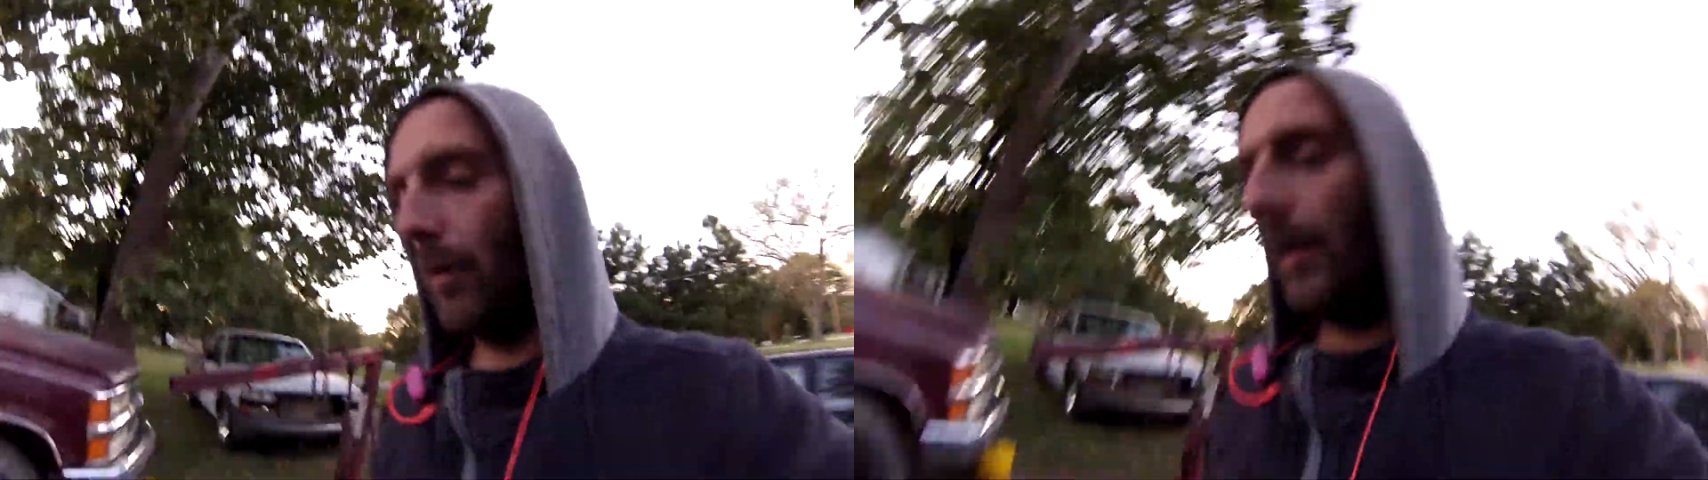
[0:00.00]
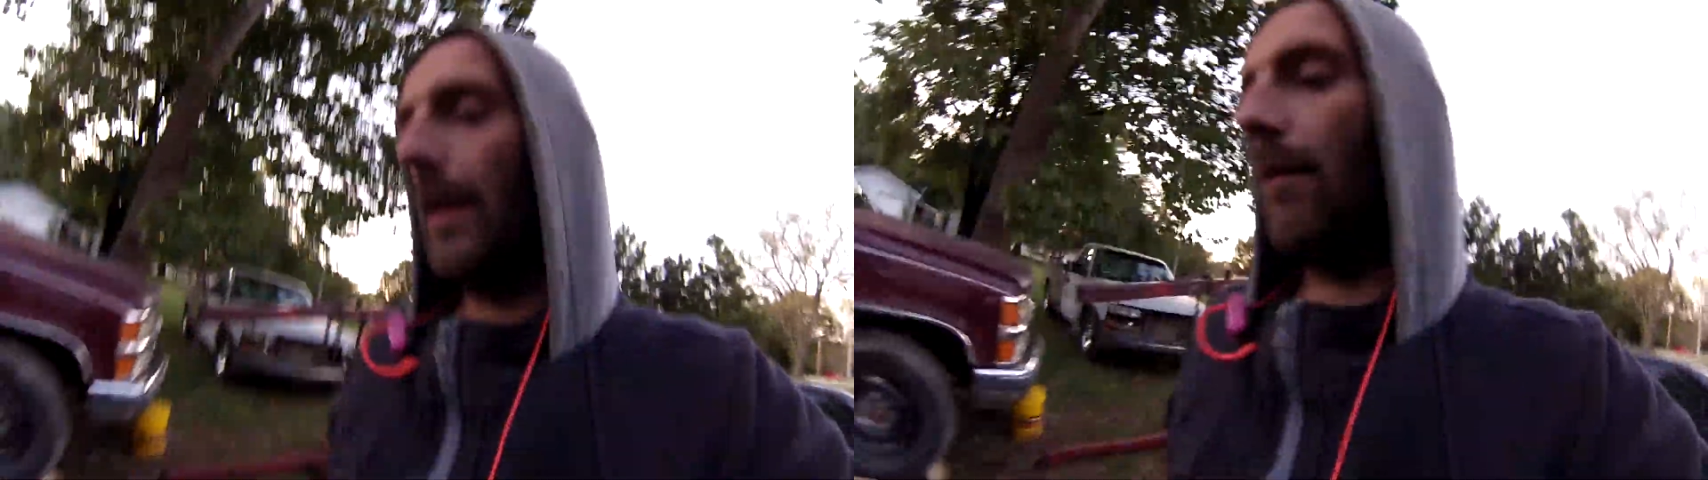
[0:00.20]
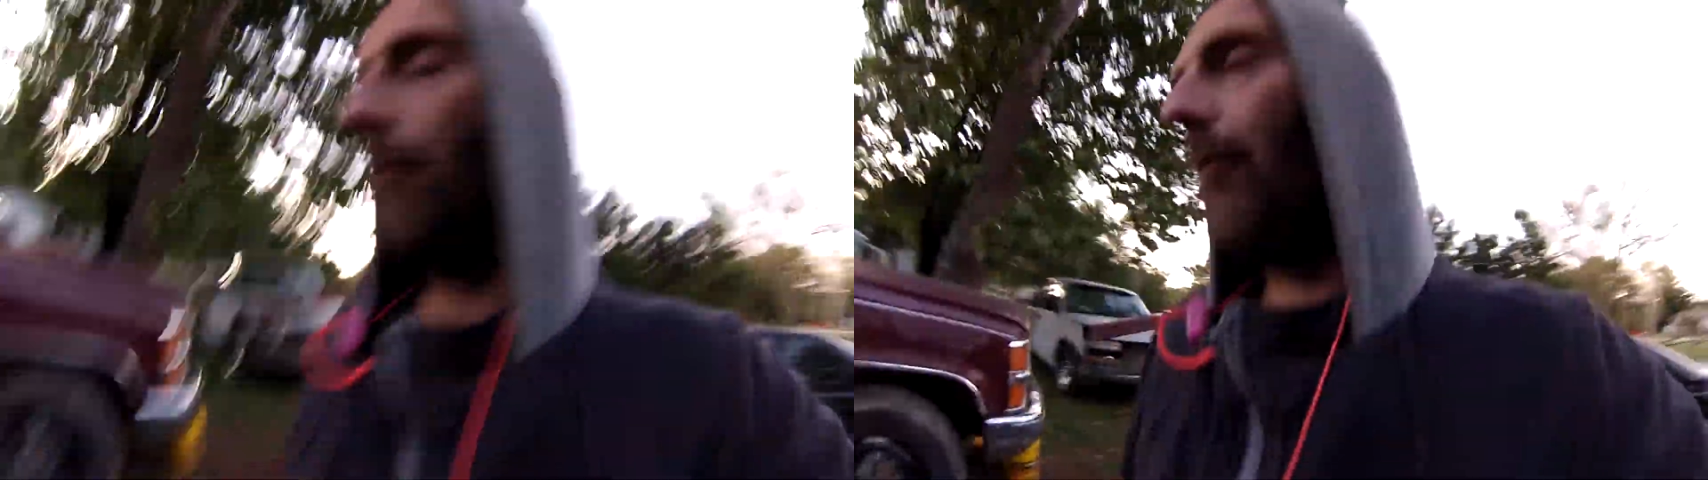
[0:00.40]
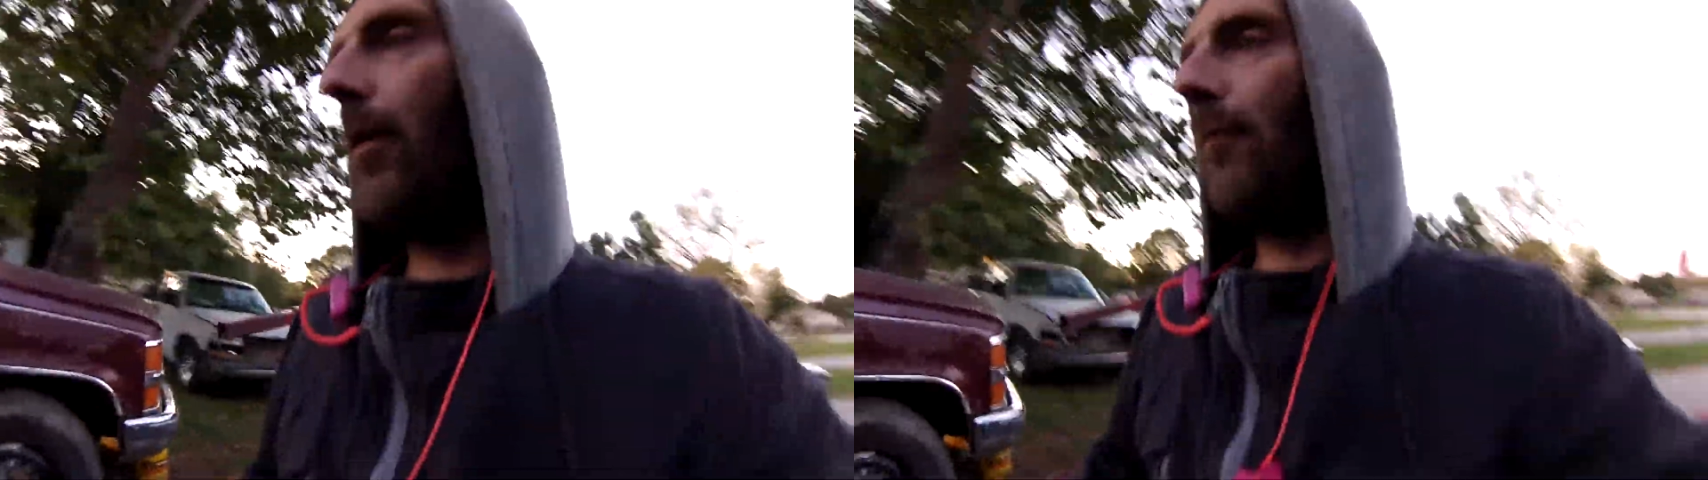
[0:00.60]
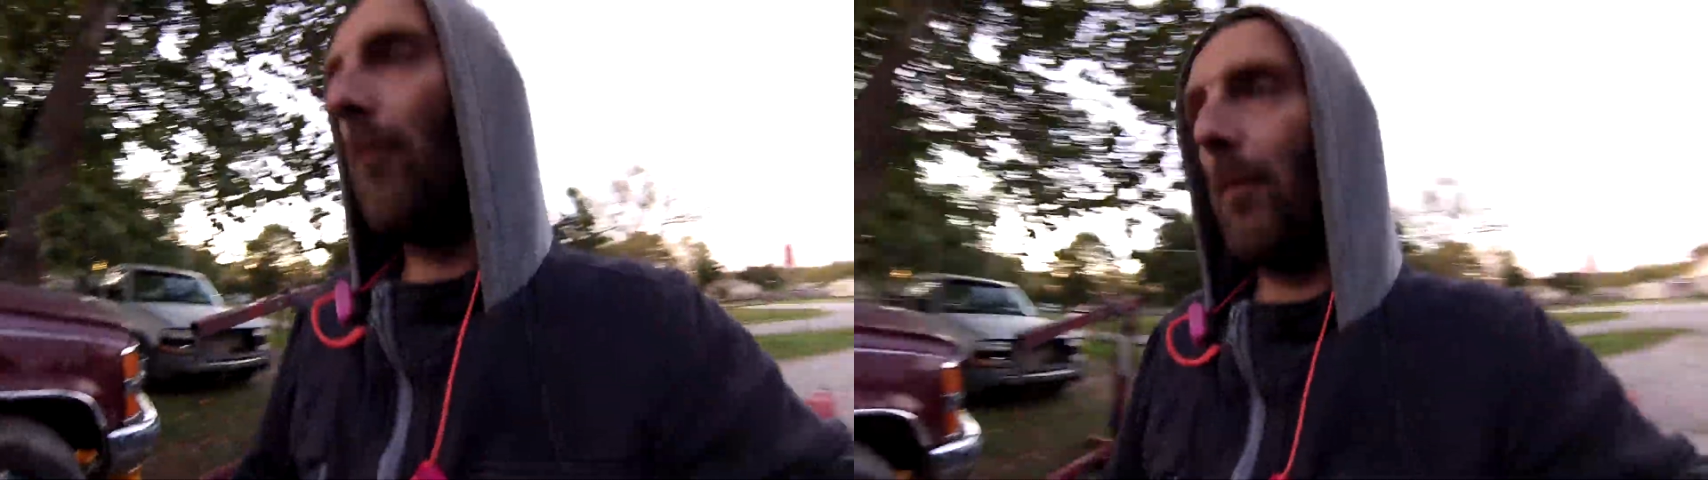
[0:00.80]
and getting
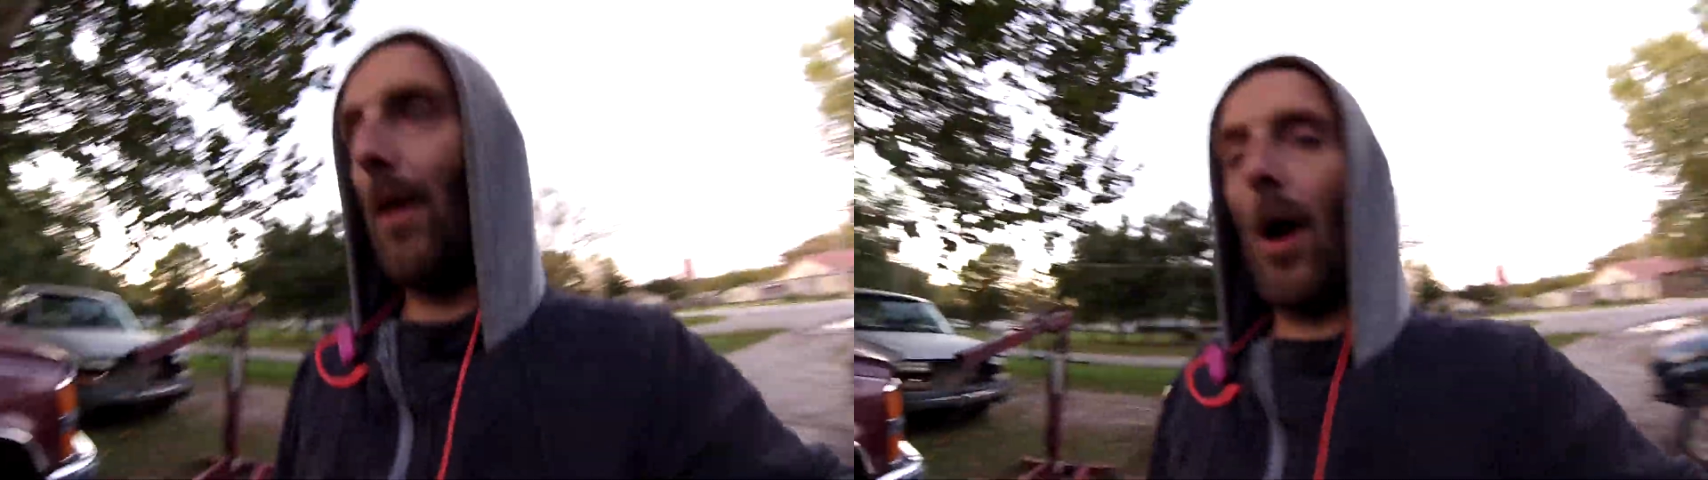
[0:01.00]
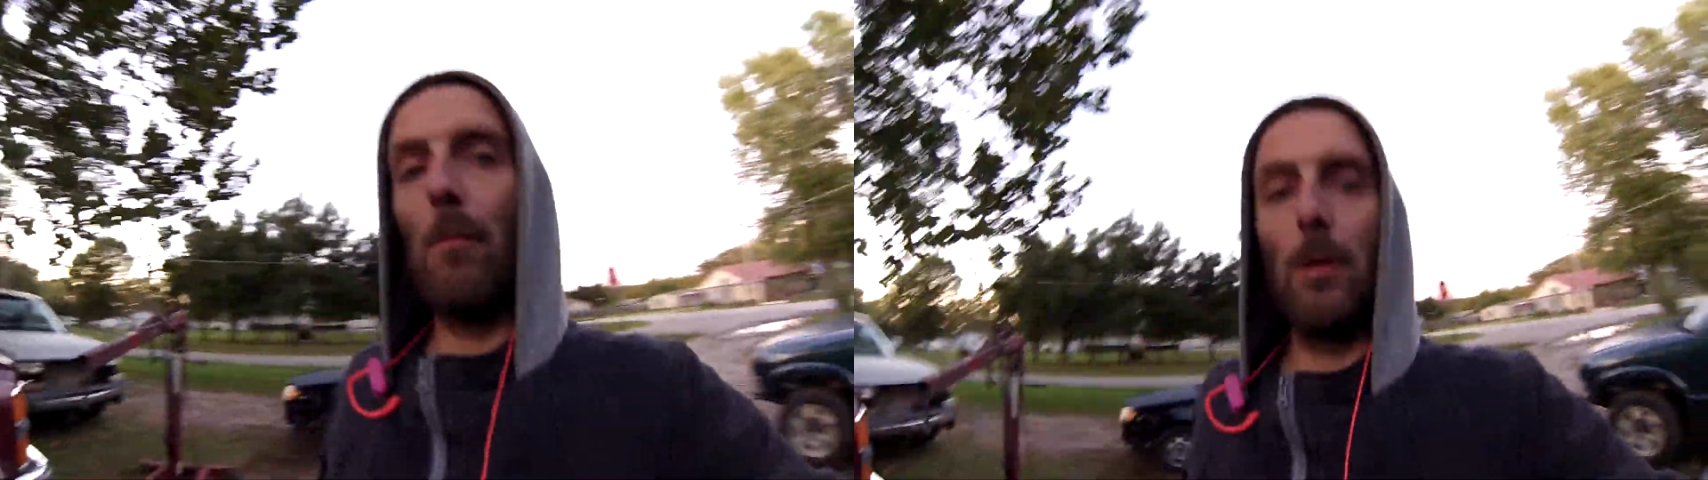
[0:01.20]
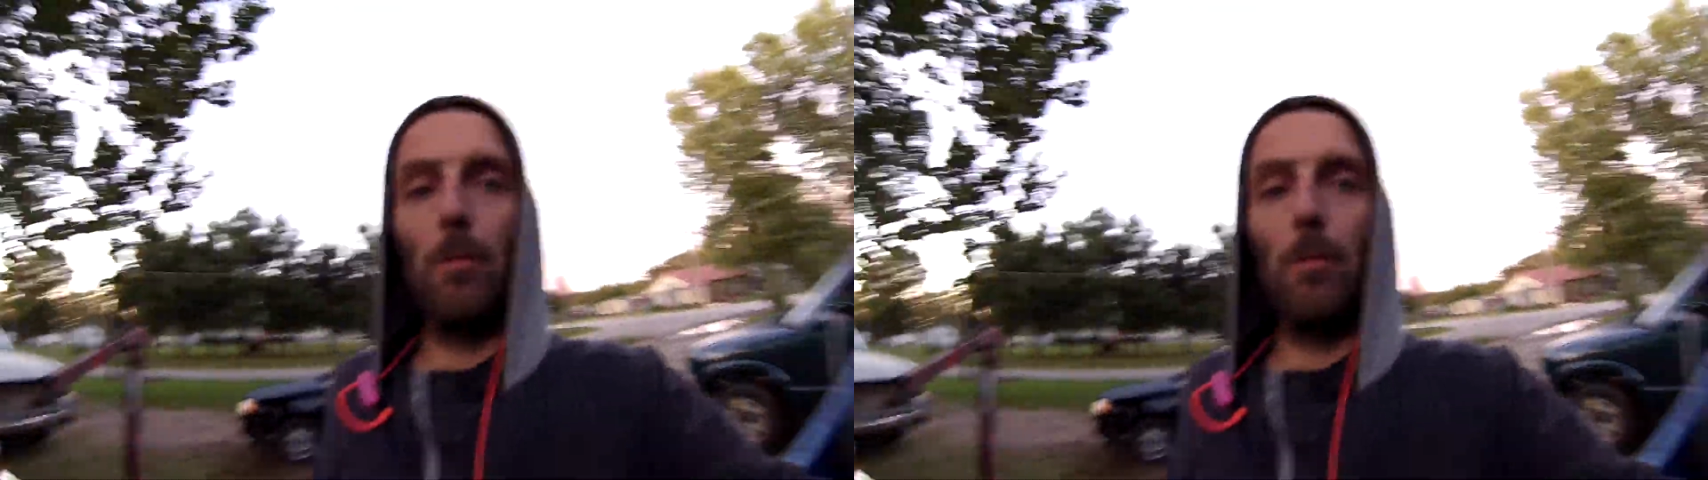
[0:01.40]
wood from the Amish